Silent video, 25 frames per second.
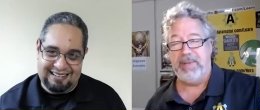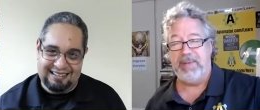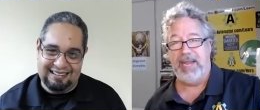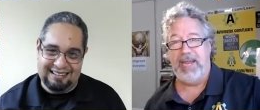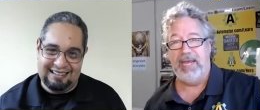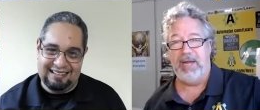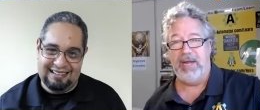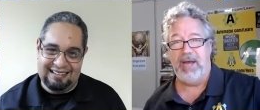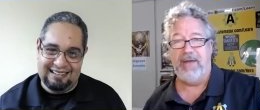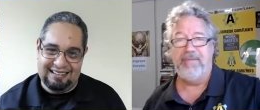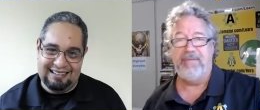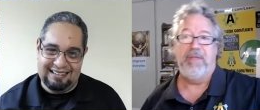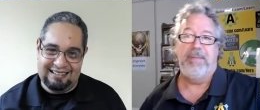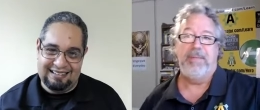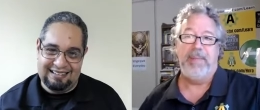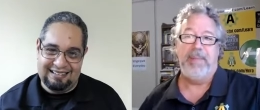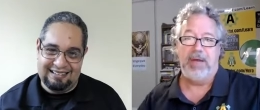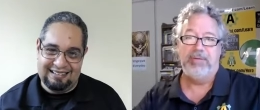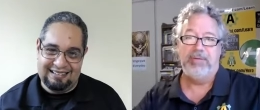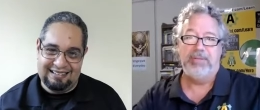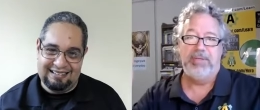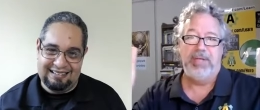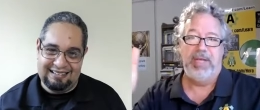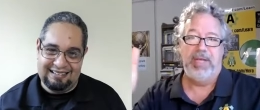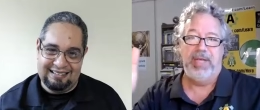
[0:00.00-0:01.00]
Speaker 1: my hand off the
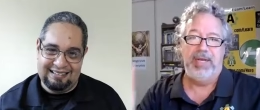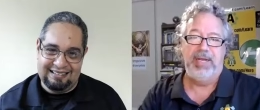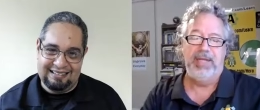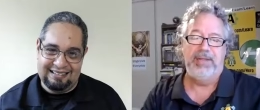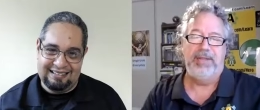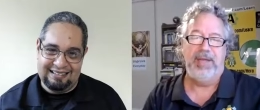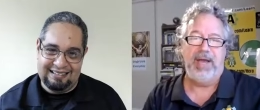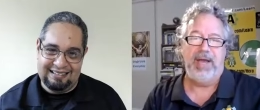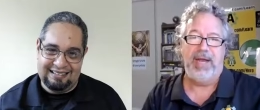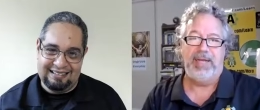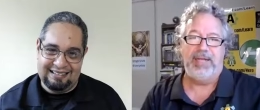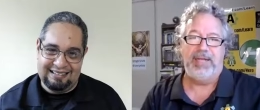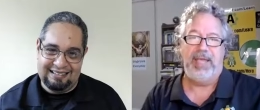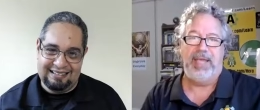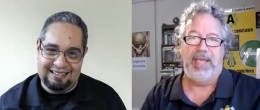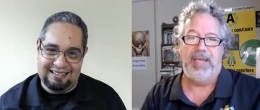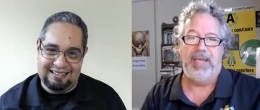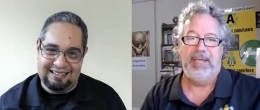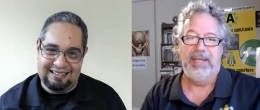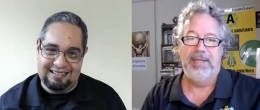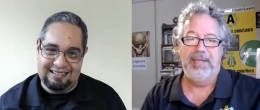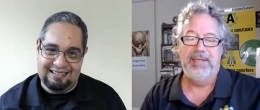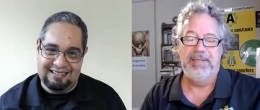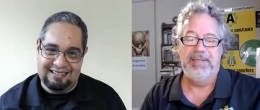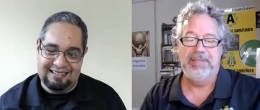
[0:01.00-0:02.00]
mouse and hit the
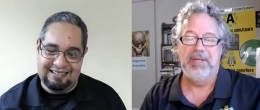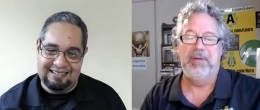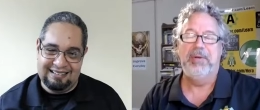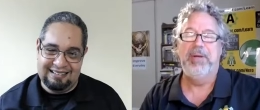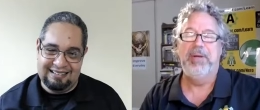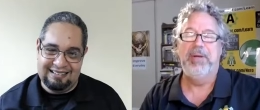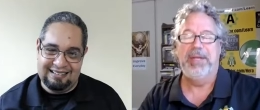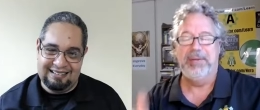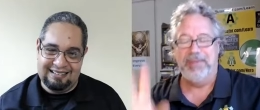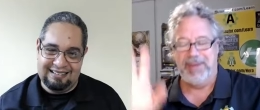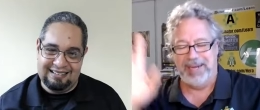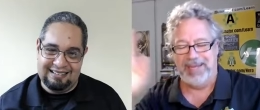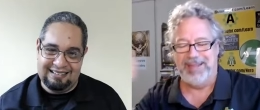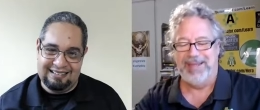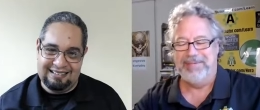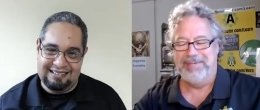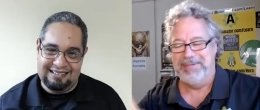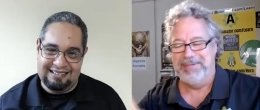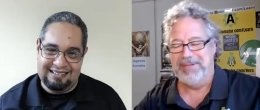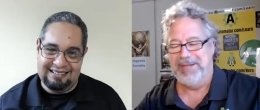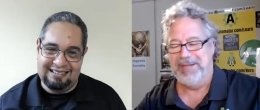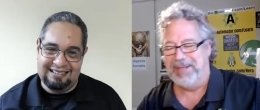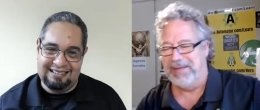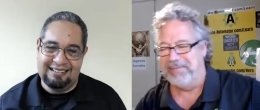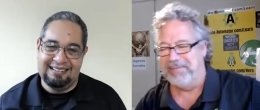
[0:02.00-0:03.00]
hotkey. So anyway,
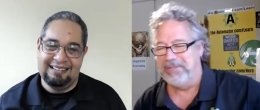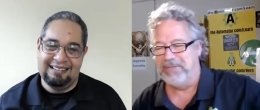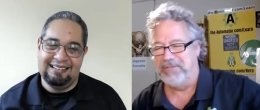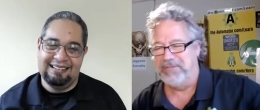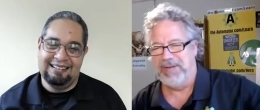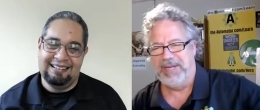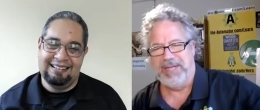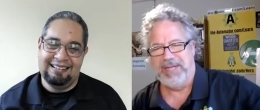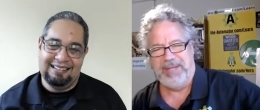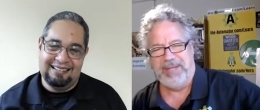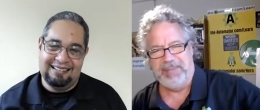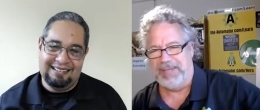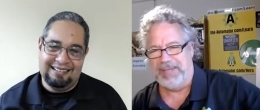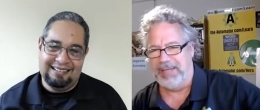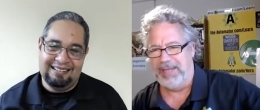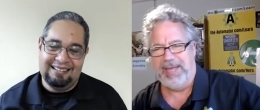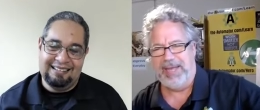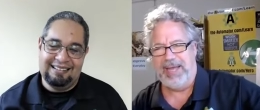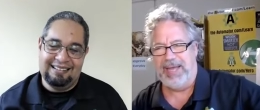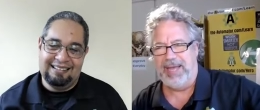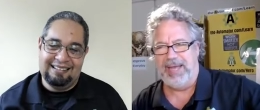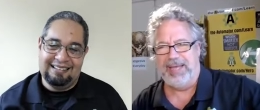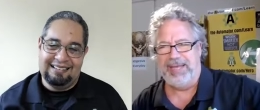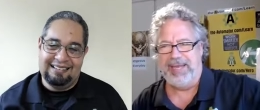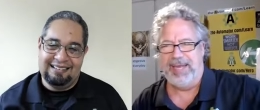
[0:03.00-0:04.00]
that was funny. I'm like,
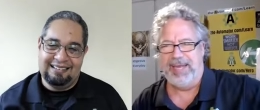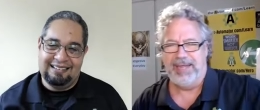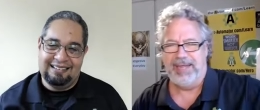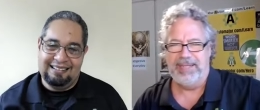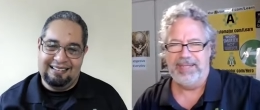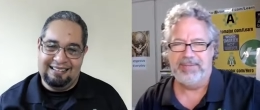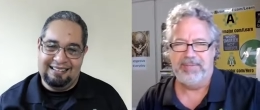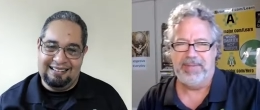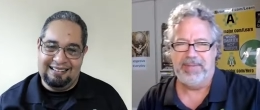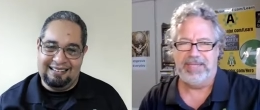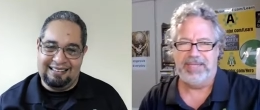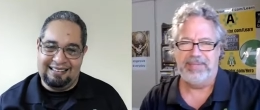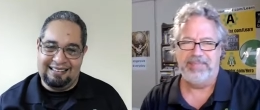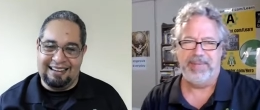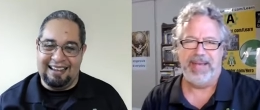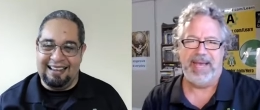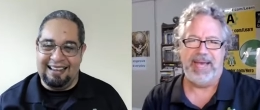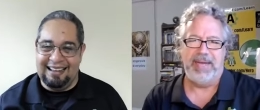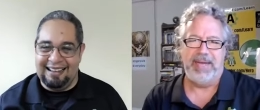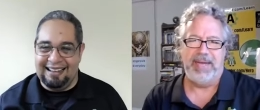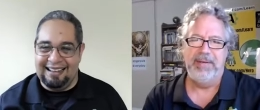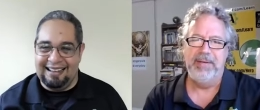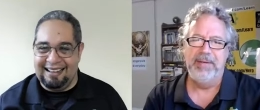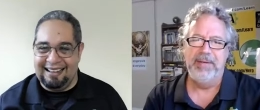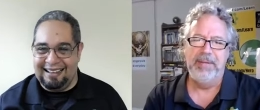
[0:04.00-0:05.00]
yeah, that's
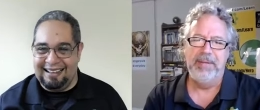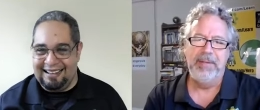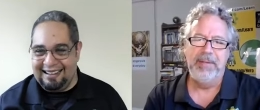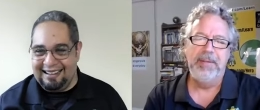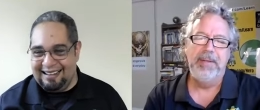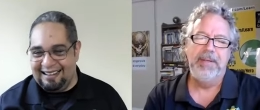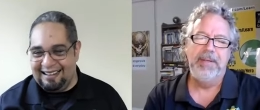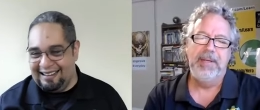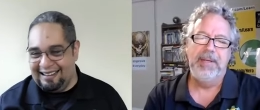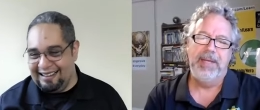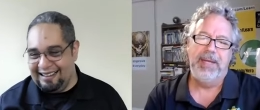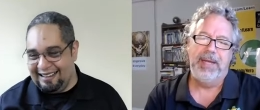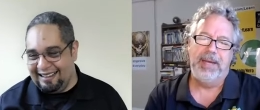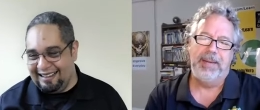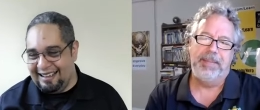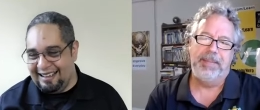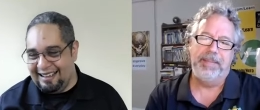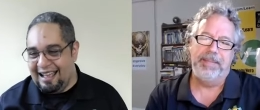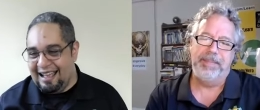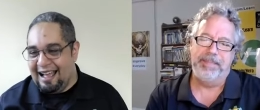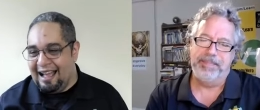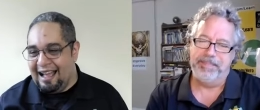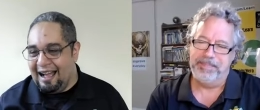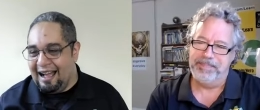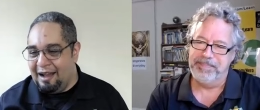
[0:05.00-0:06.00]
bad.
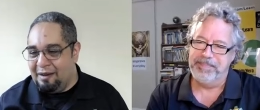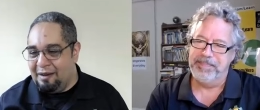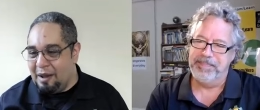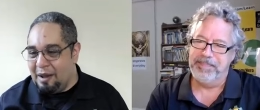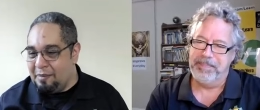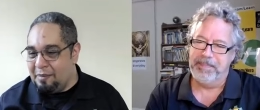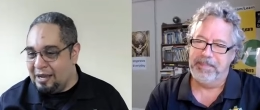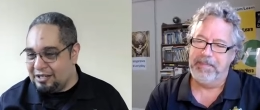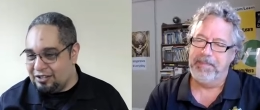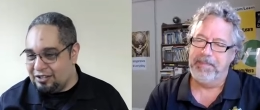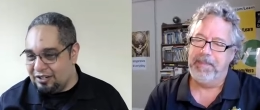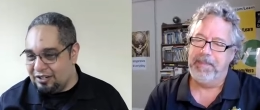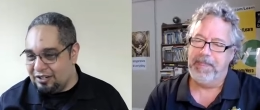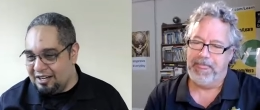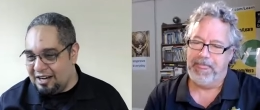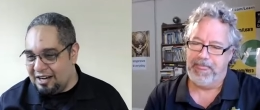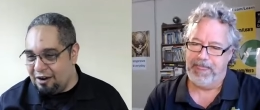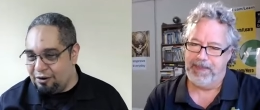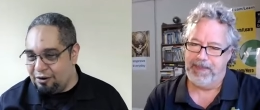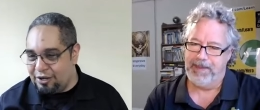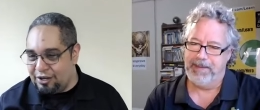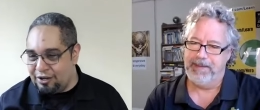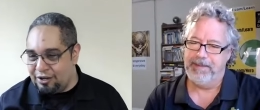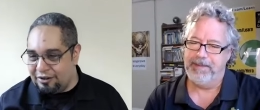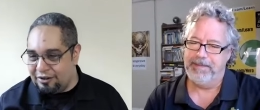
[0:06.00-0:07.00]
Speaker 2: I'm actually
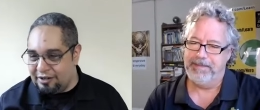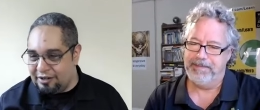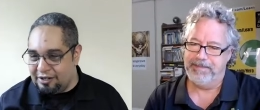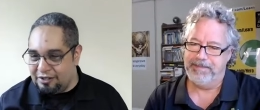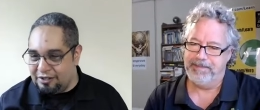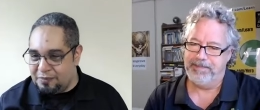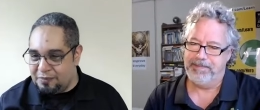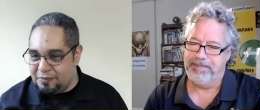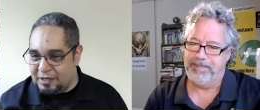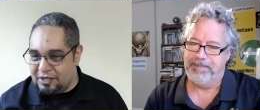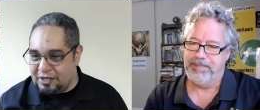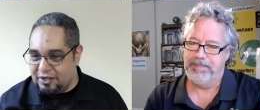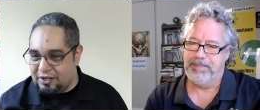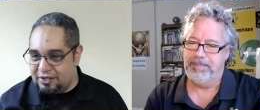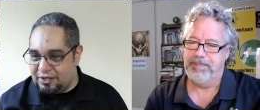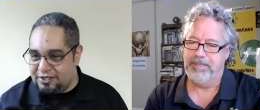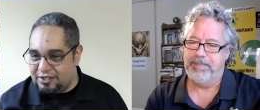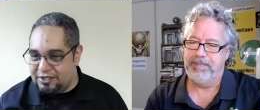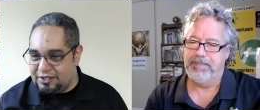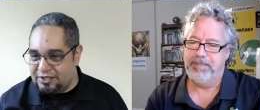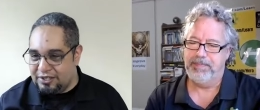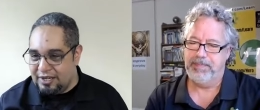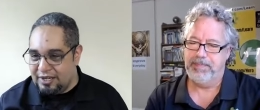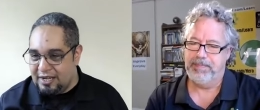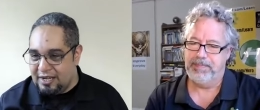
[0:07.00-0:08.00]
now curious,
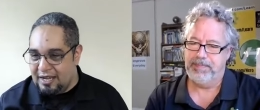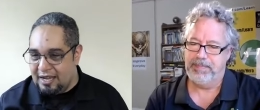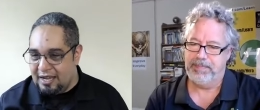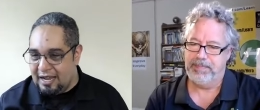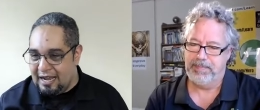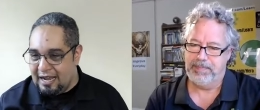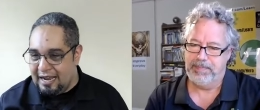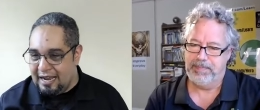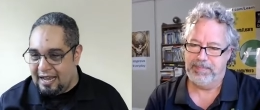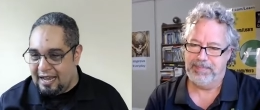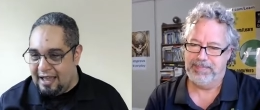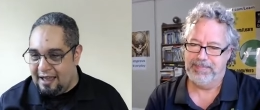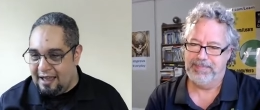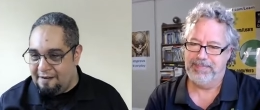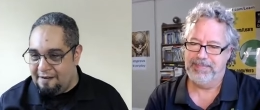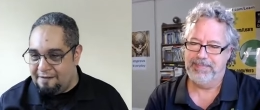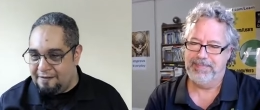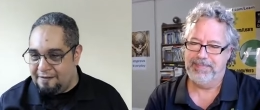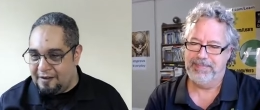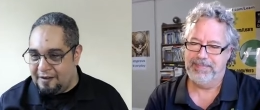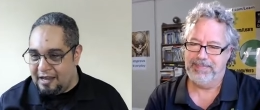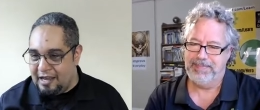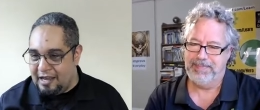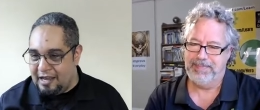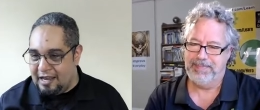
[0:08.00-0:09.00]
because I
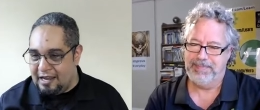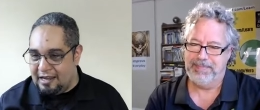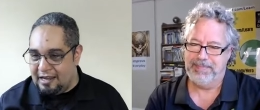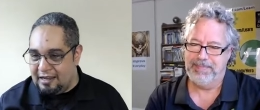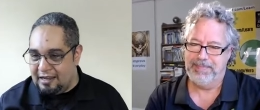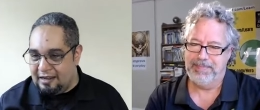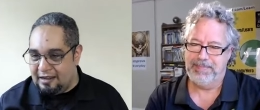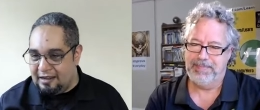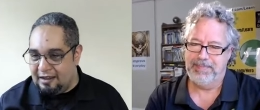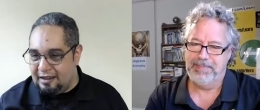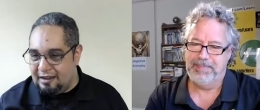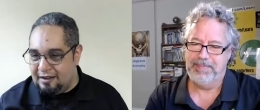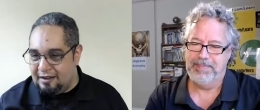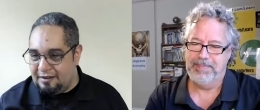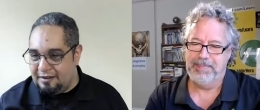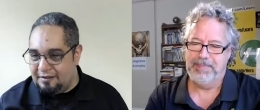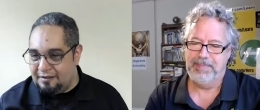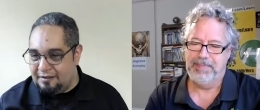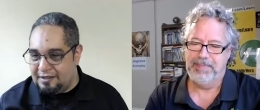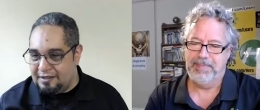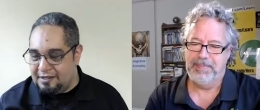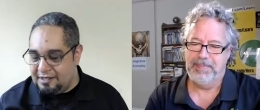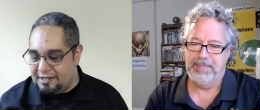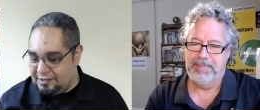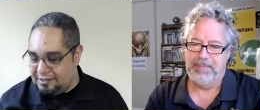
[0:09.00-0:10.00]
have
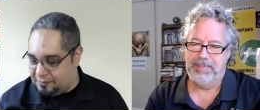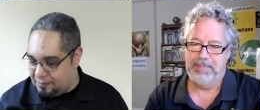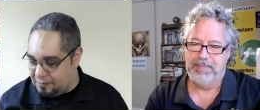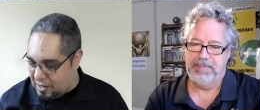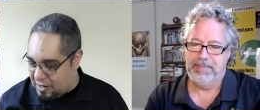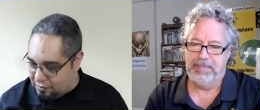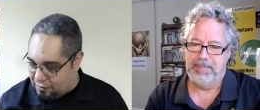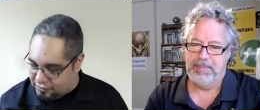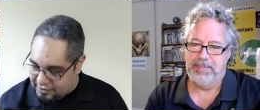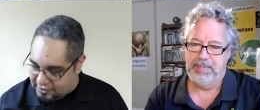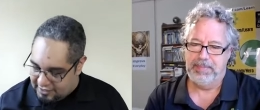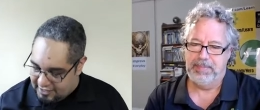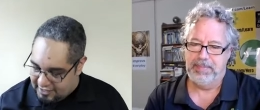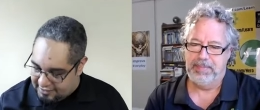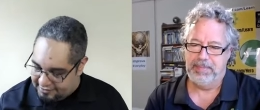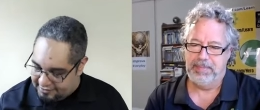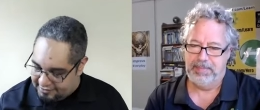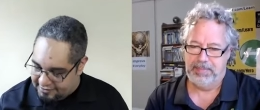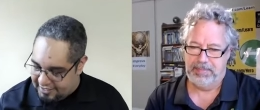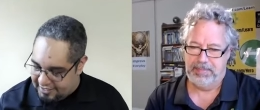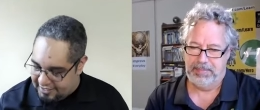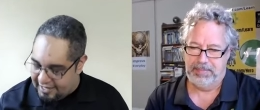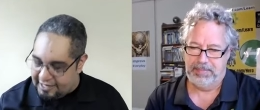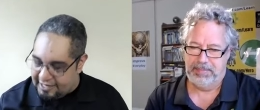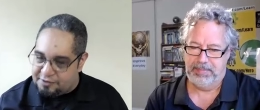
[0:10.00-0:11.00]
a this mouse that
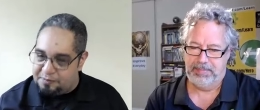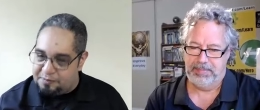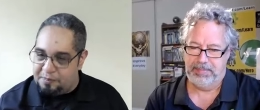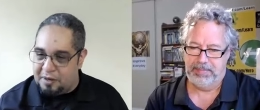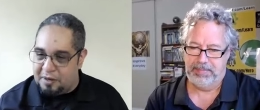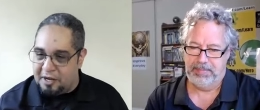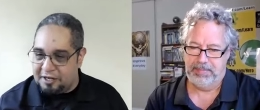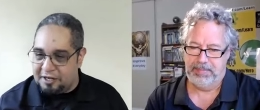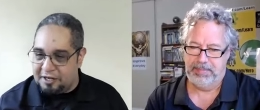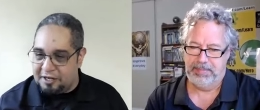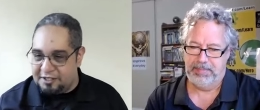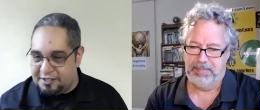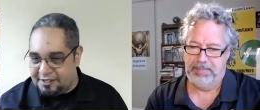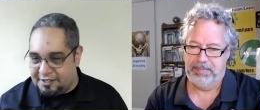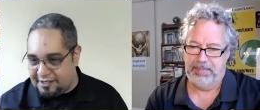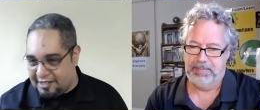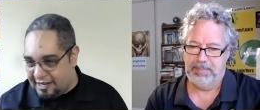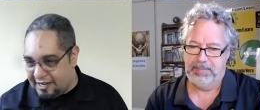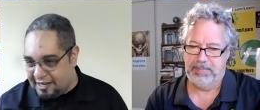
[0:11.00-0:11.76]
has the X buttons,